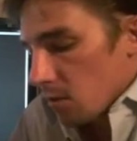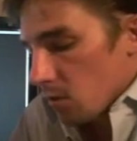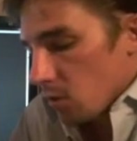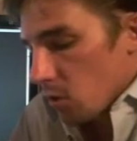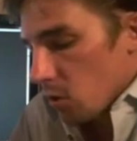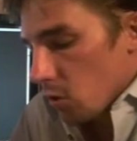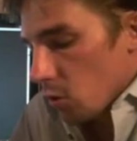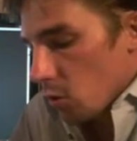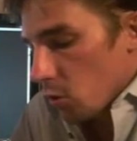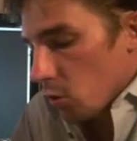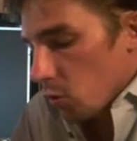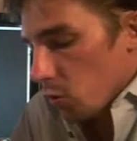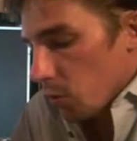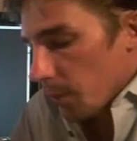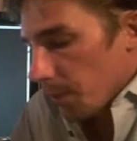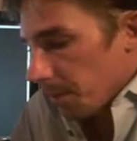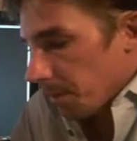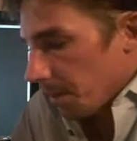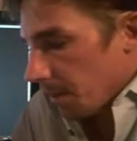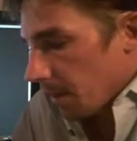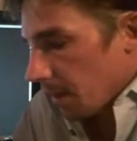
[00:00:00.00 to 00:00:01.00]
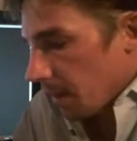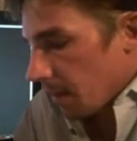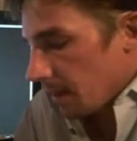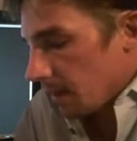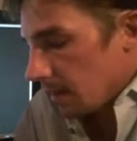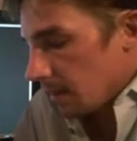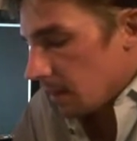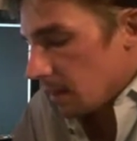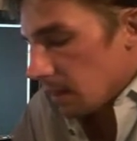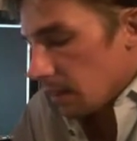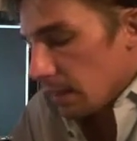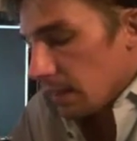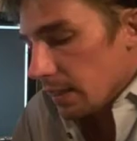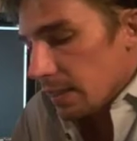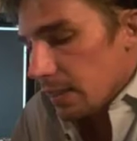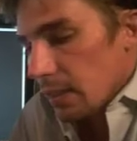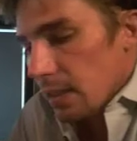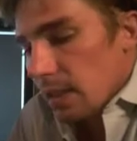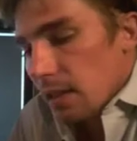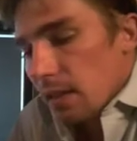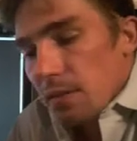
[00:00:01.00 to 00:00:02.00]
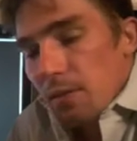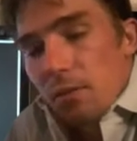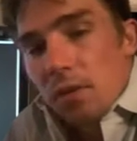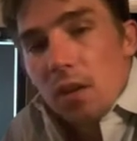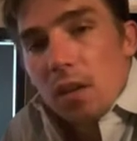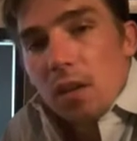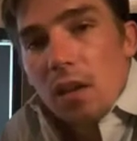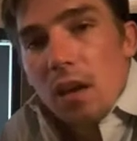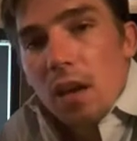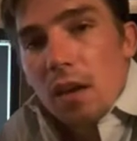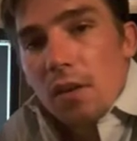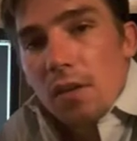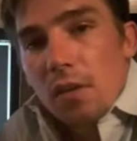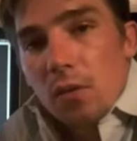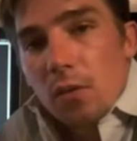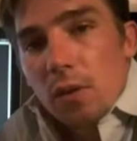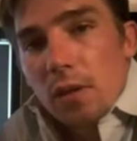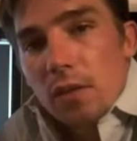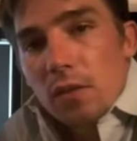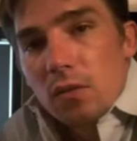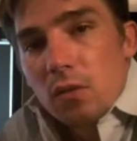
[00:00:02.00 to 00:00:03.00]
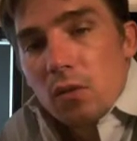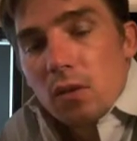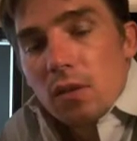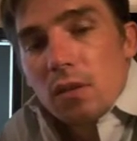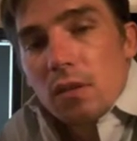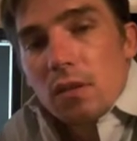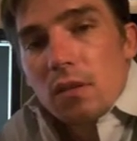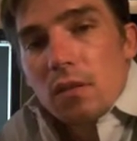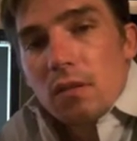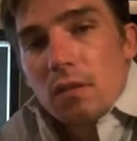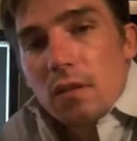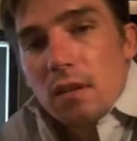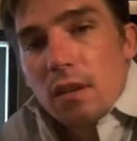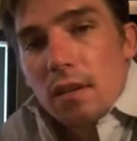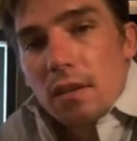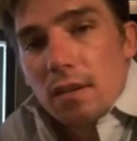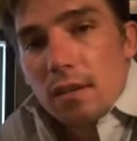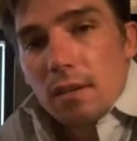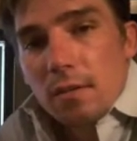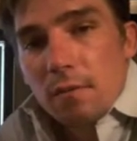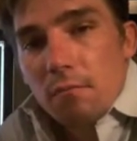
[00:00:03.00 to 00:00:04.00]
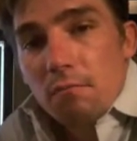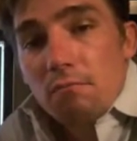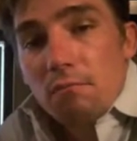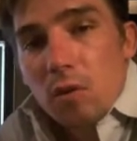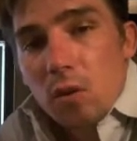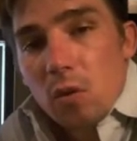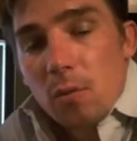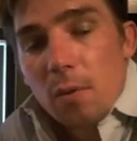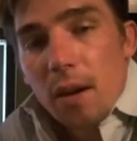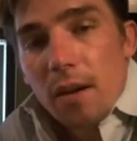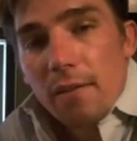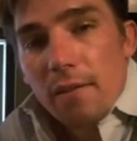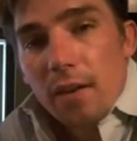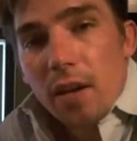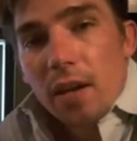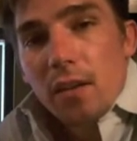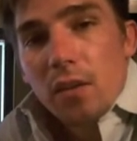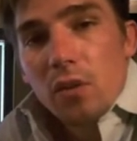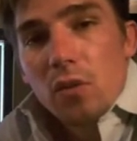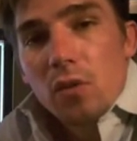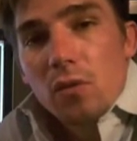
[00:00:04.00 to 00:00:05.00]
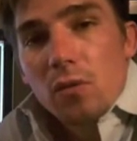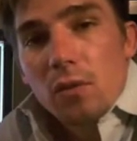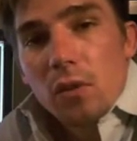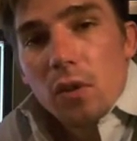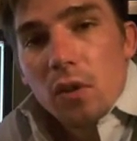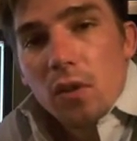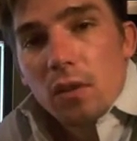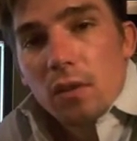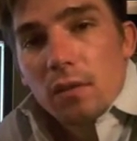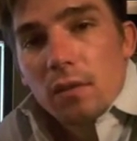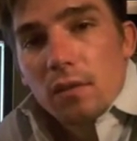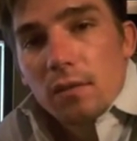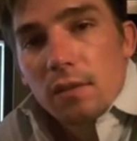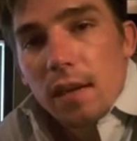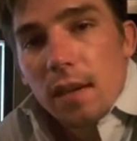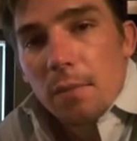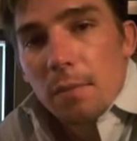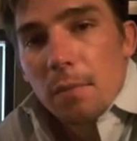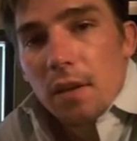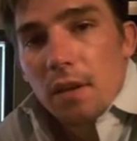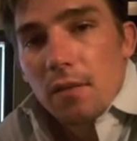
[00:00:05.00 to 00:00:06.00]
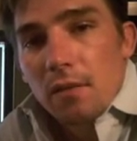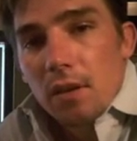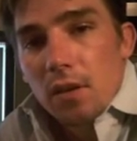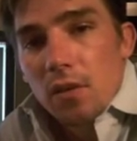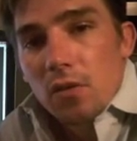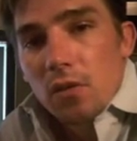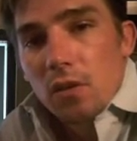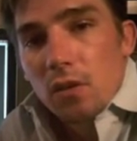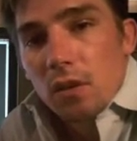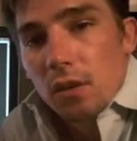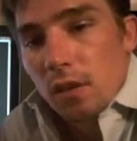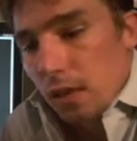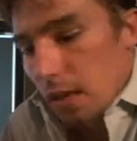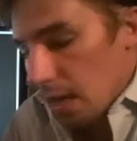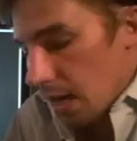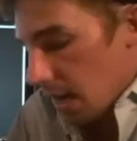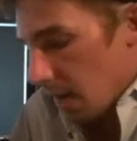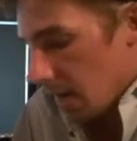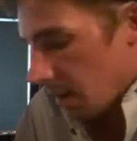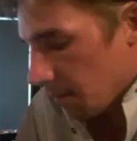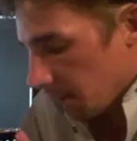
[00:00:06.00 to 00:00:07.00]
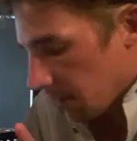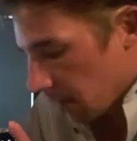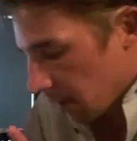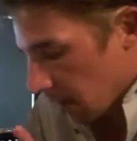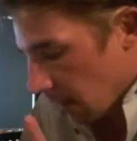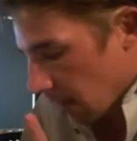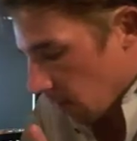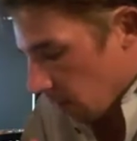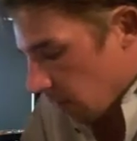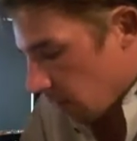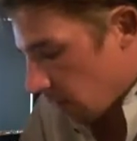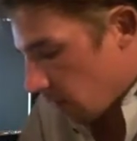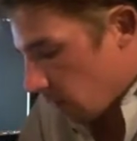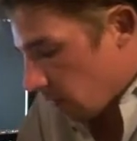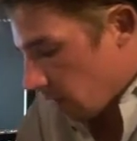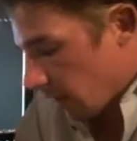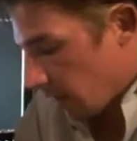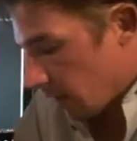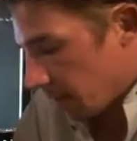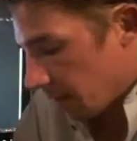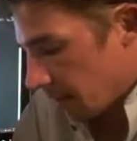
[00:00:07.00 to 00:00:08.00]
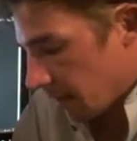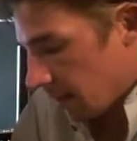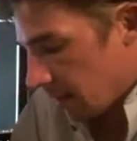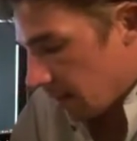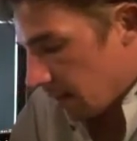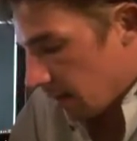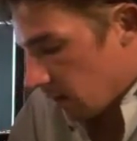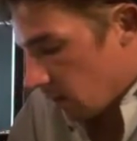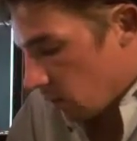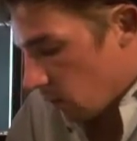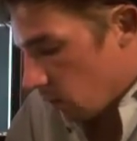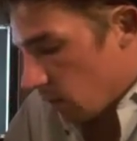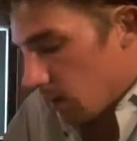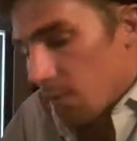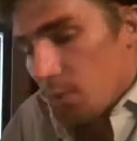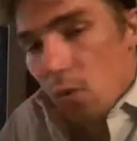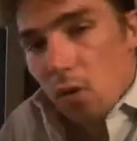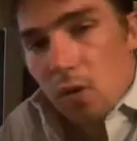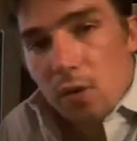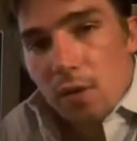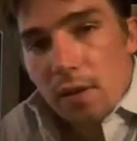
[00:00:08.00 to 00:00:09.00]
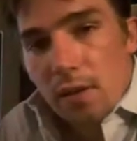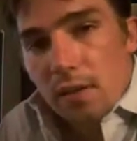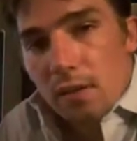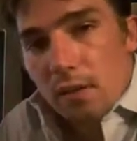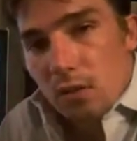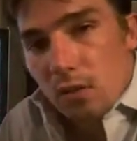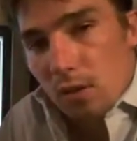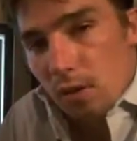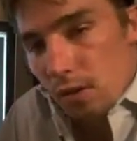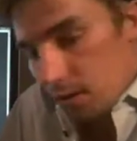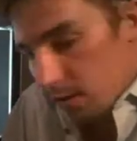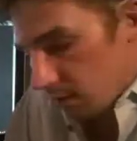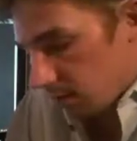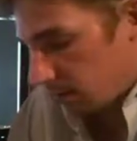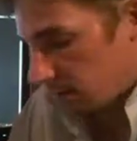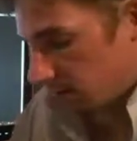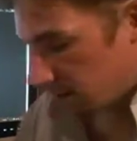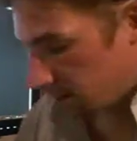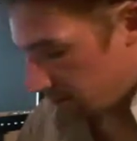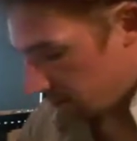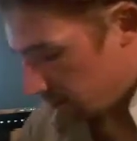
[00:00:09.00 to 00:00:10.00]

So this is a listing of a lot of the resources that you might find useful and beneficial, but I want to recommend one more resource